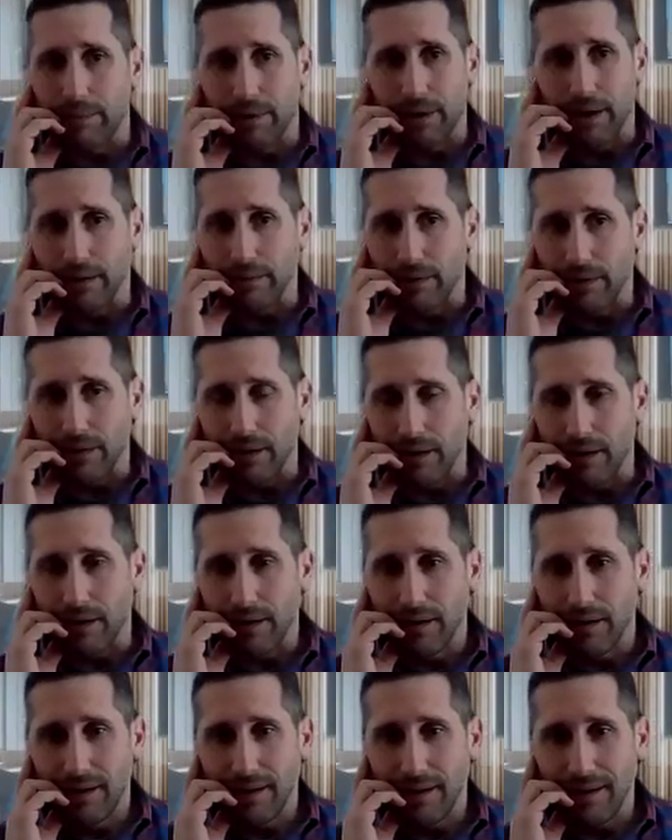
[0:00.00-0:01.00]
operating
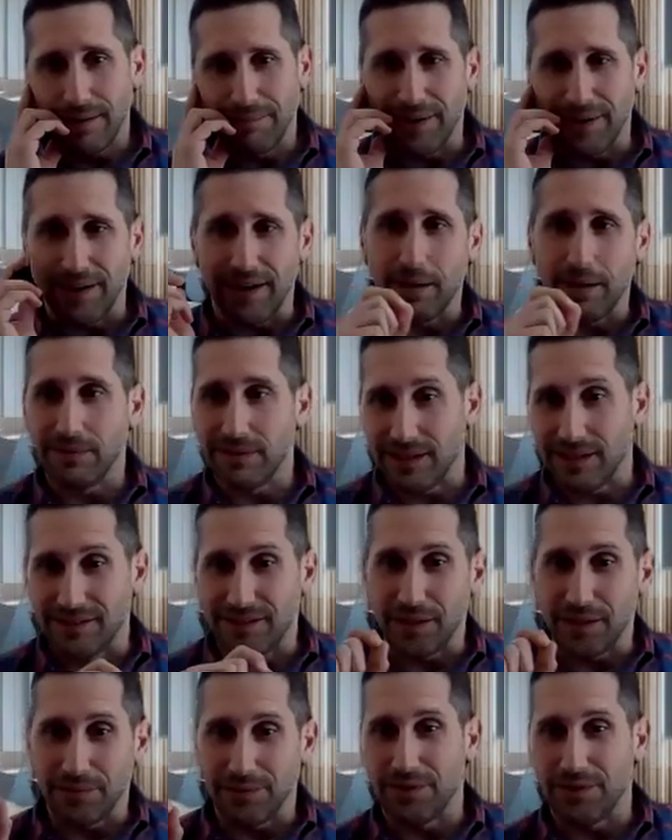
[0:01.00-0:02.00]
within. But Amazon
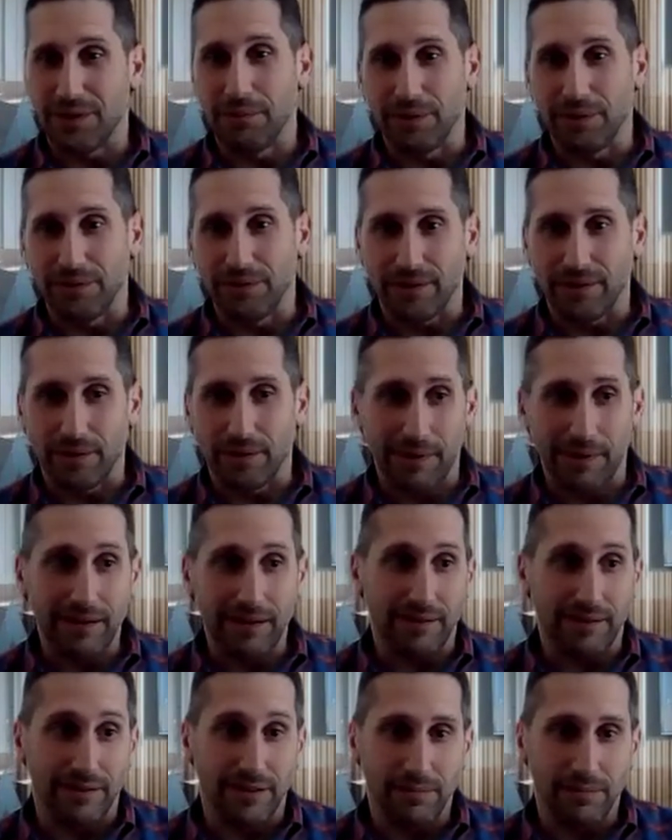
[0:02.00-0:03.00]
still was the most
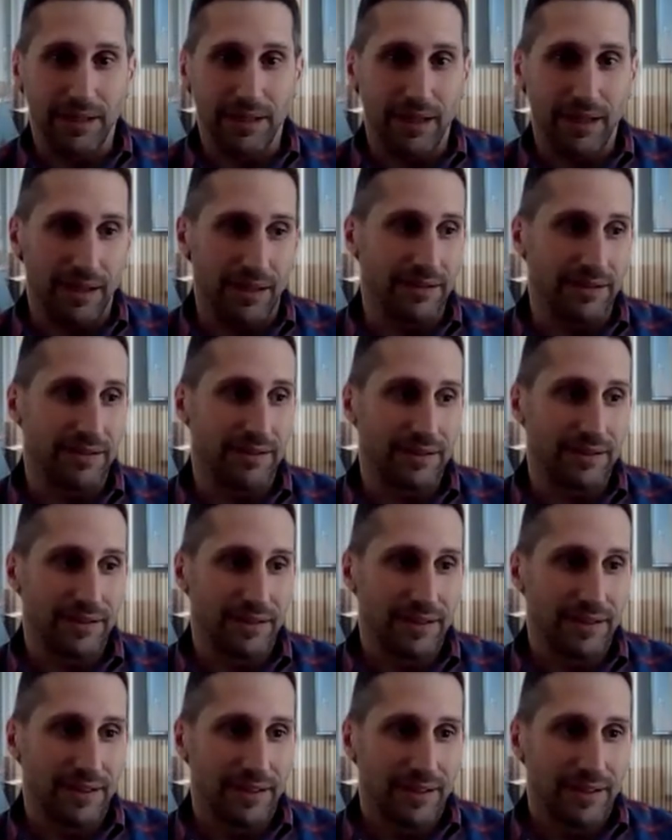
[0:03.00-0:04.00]
incremental. It's because
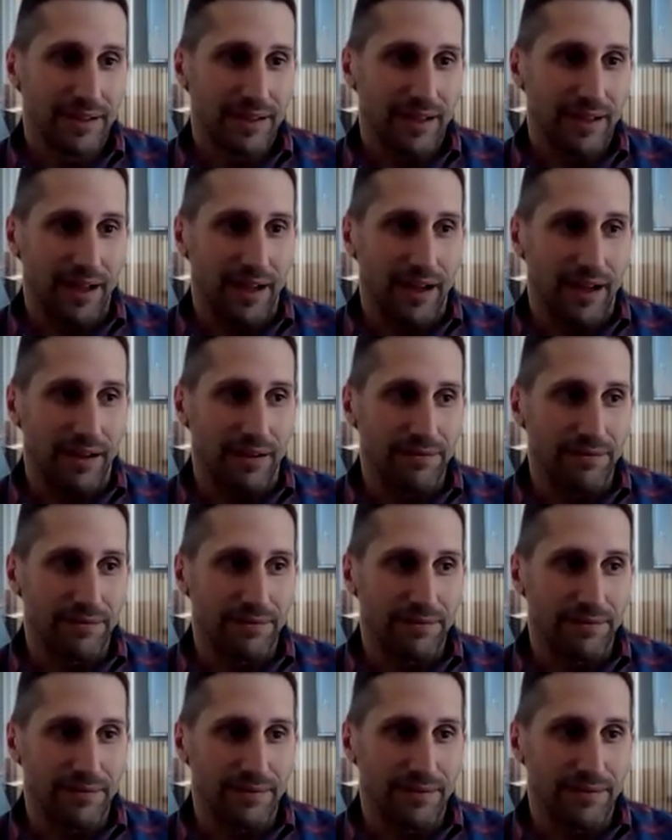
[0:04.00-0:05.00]

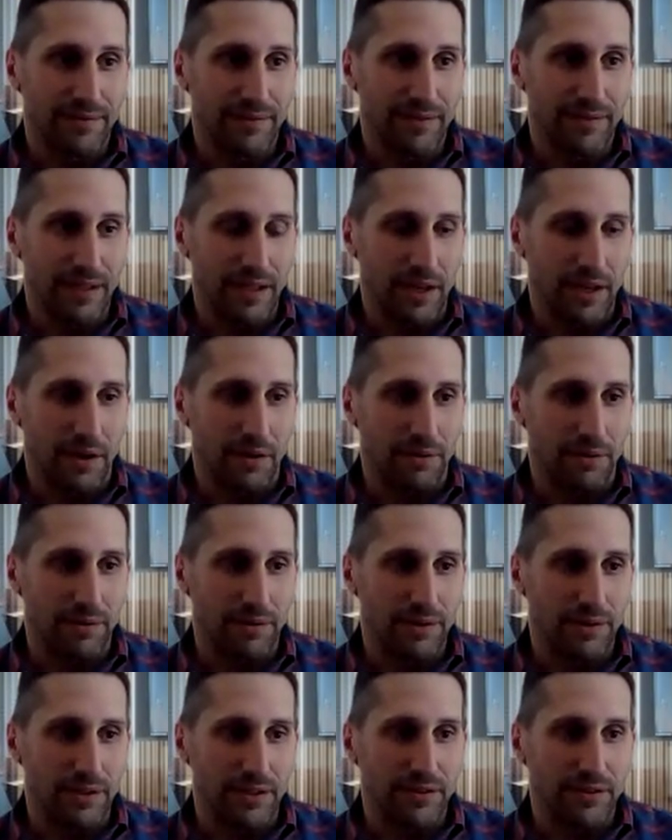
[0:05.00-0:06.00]
of
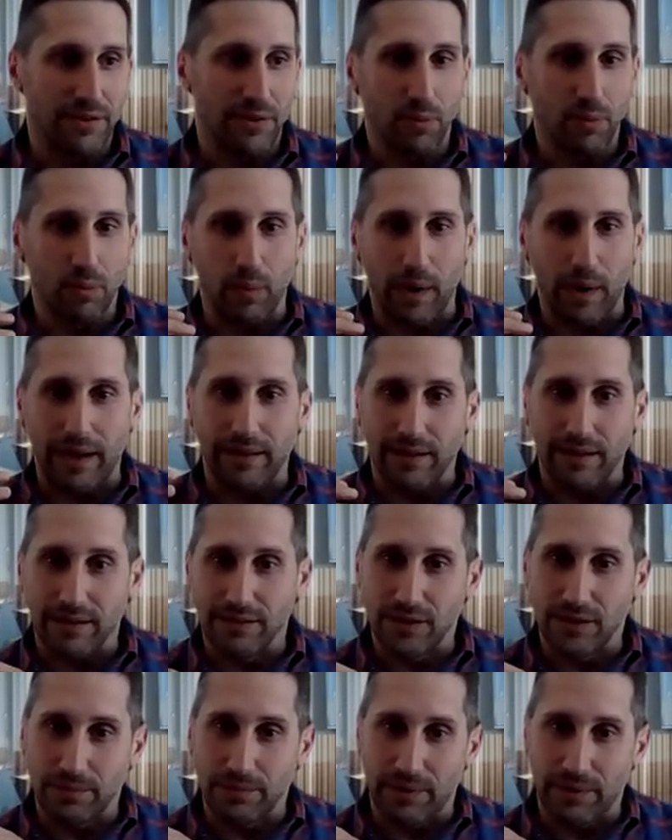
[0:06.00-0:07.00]
just the way the
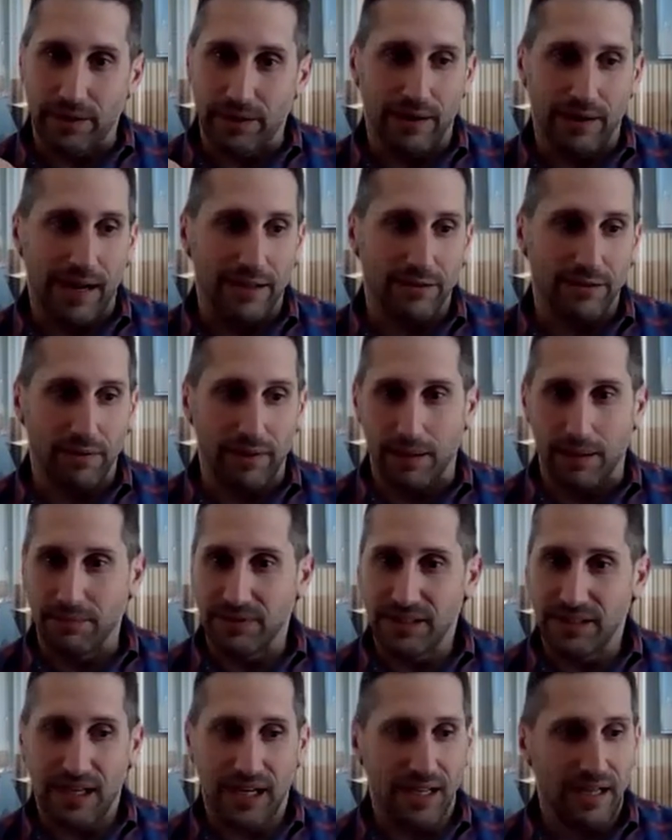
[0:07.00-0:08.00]
consumer interacts with
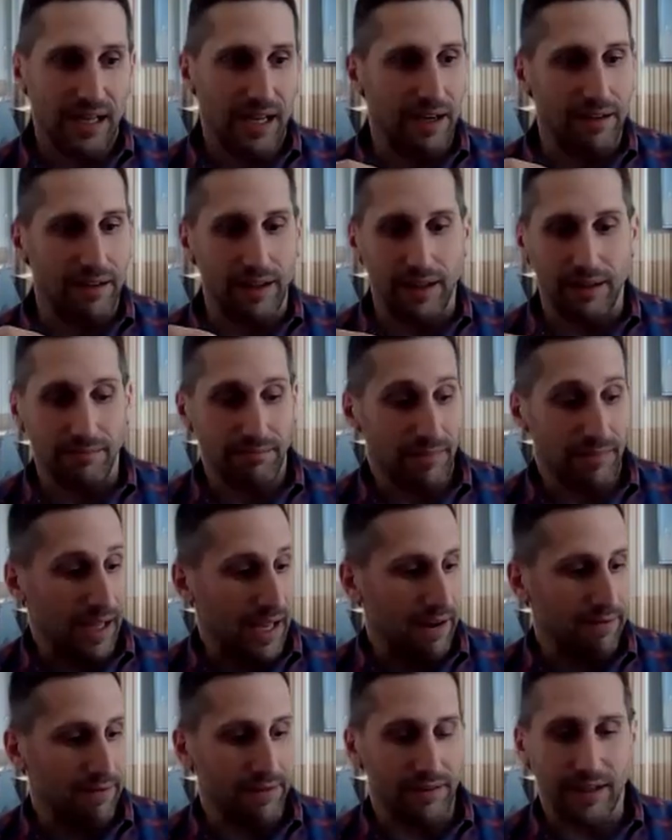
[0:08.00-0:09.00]
Amazon, how they
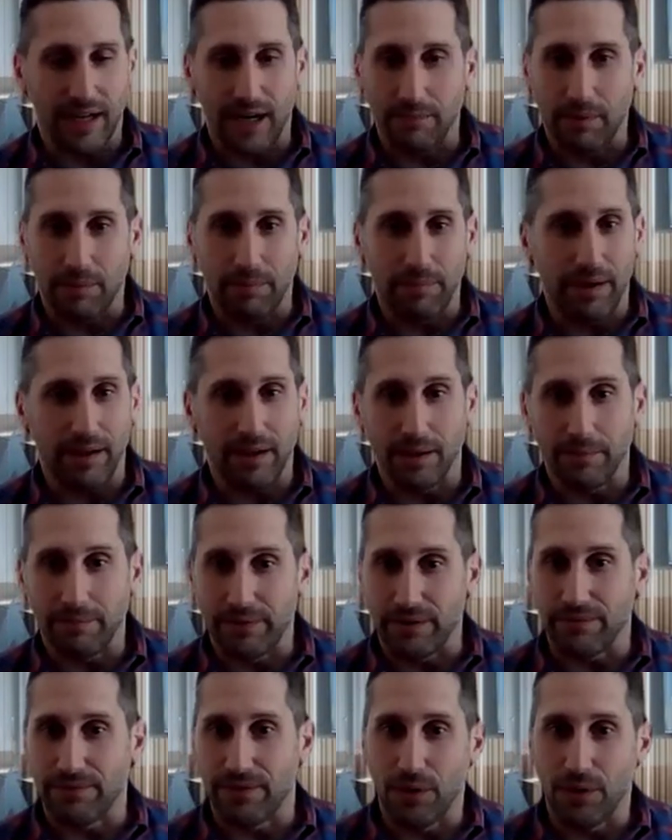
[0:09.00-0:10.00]
half the time are picking up
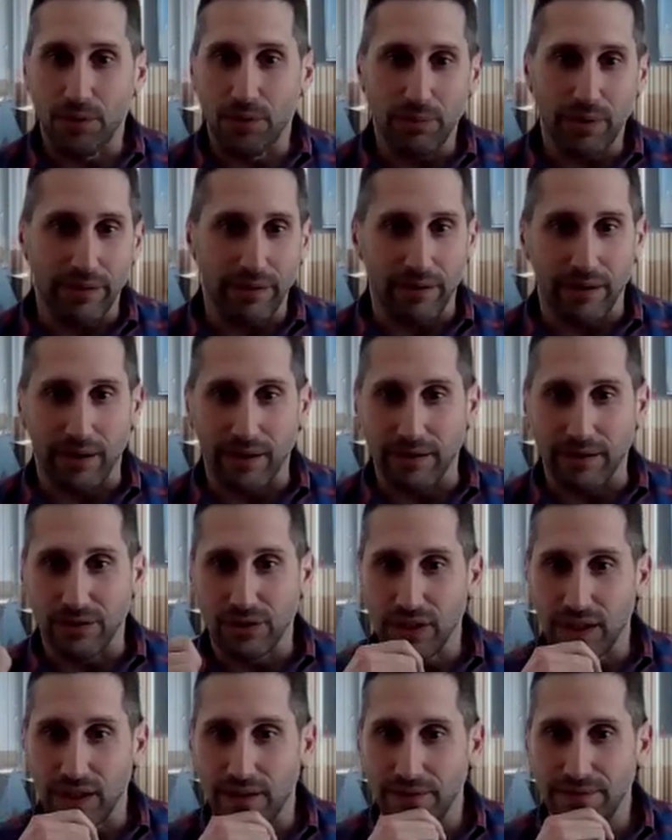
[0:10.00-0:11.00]
their phone when they're on the
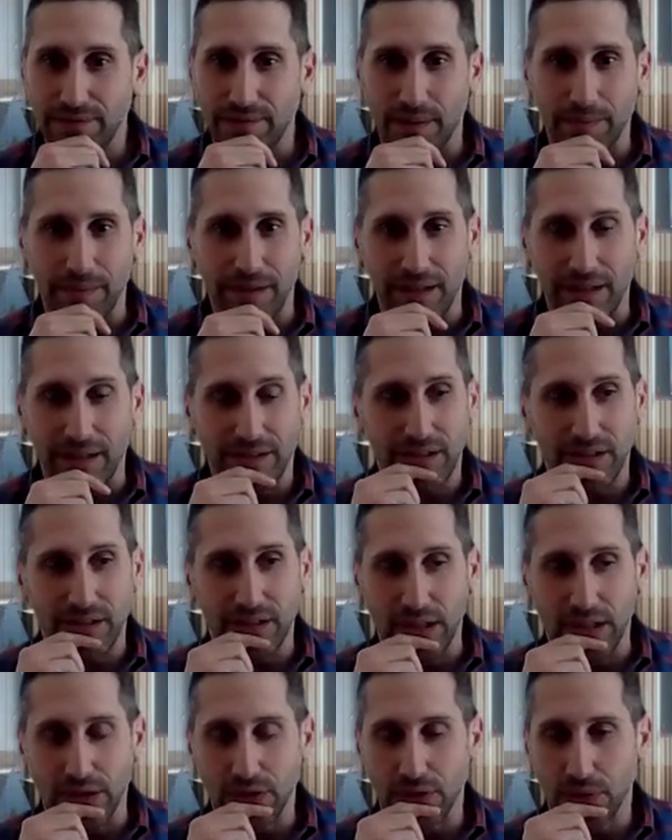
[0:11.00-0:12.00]
shelf. I mean, it's a
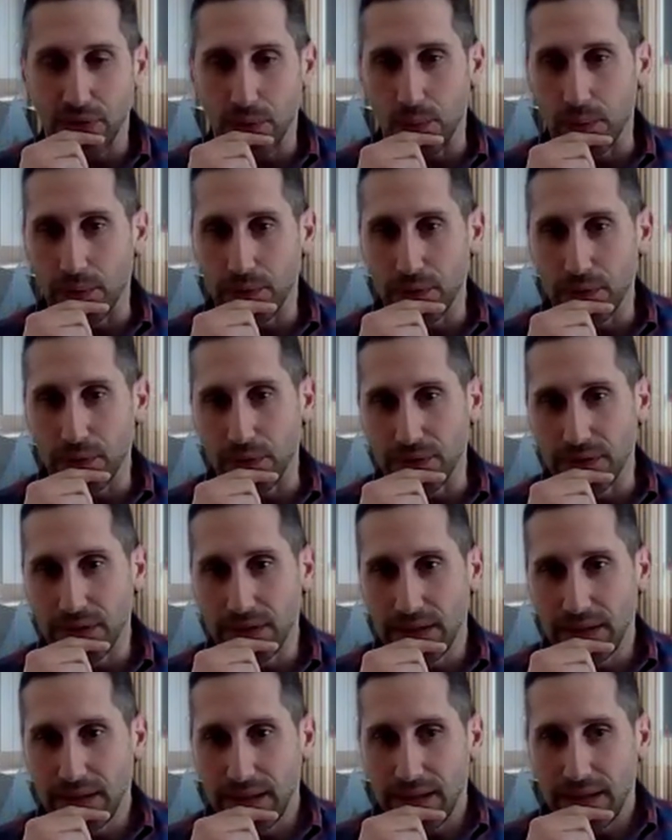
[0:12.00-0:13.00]
digital world,
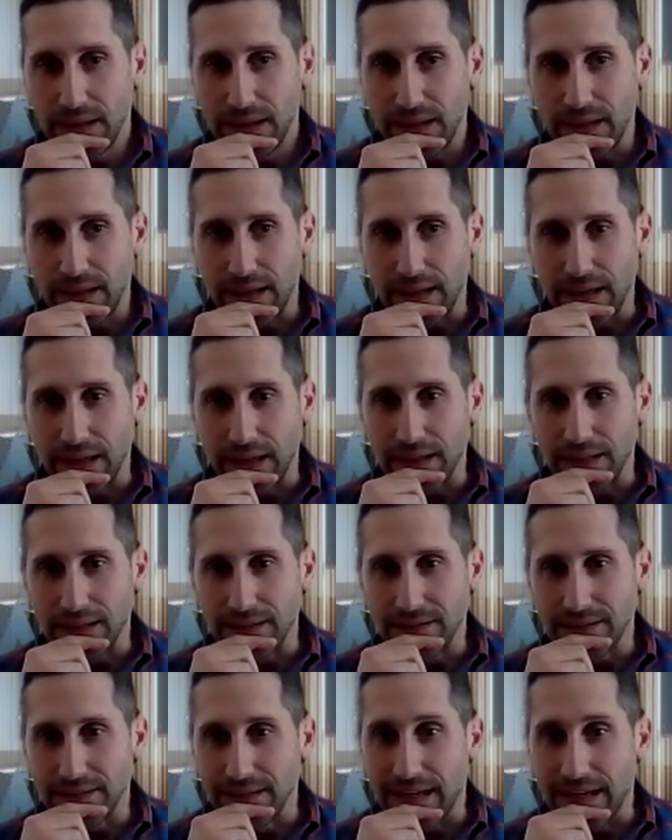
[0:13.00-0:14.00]

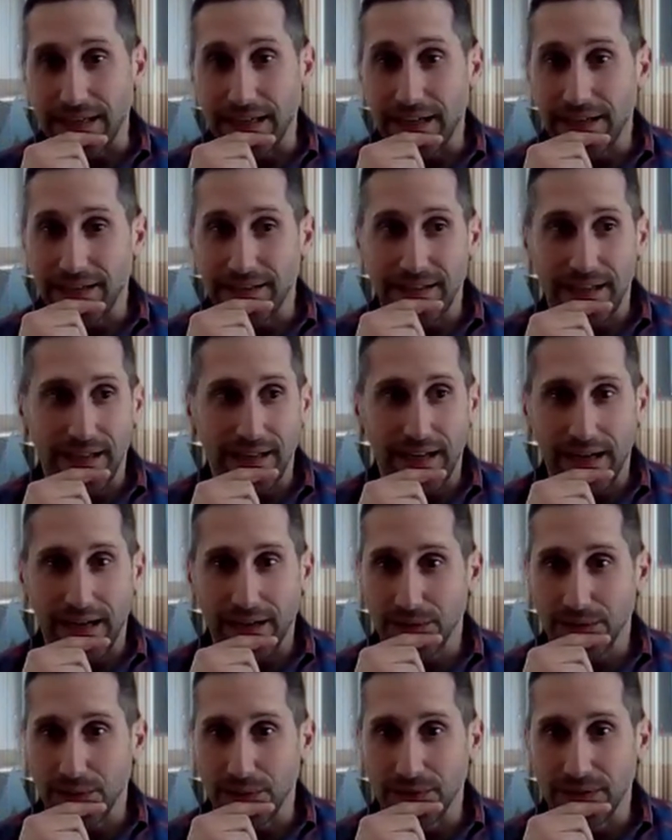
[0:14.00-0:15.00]
and 9 out of 10
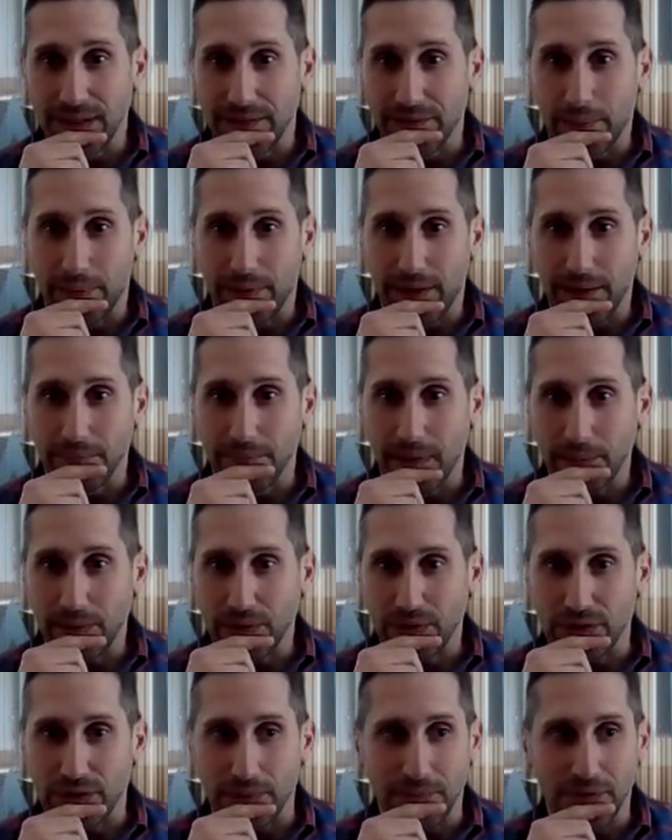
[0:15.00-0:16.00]
households have a Prime
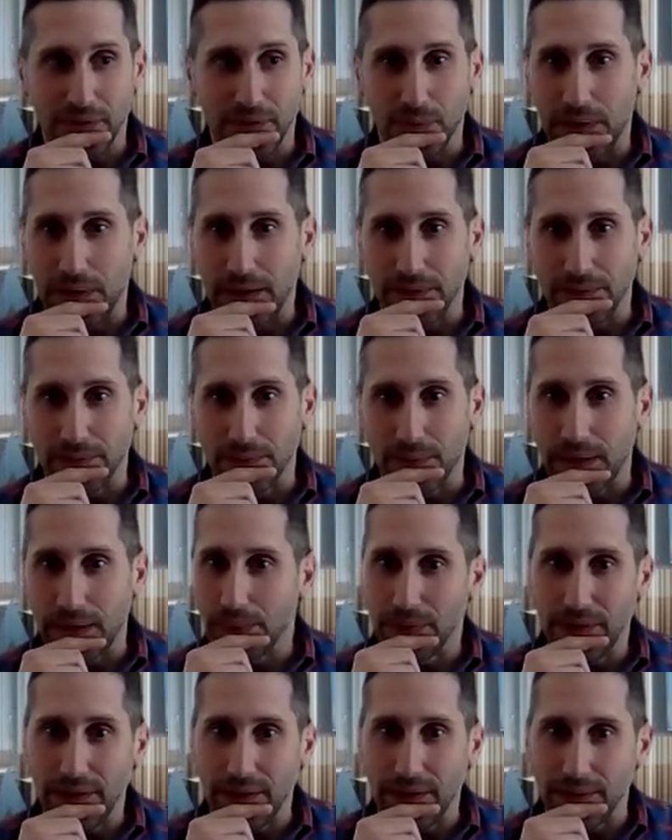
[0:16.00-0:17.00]
membership. So why
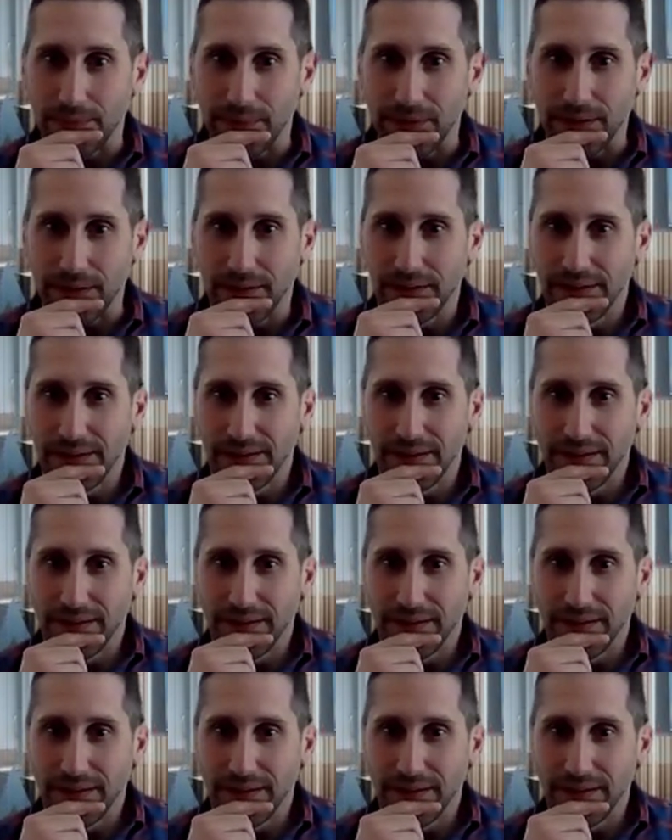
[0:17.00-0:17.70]
wouldn't it be?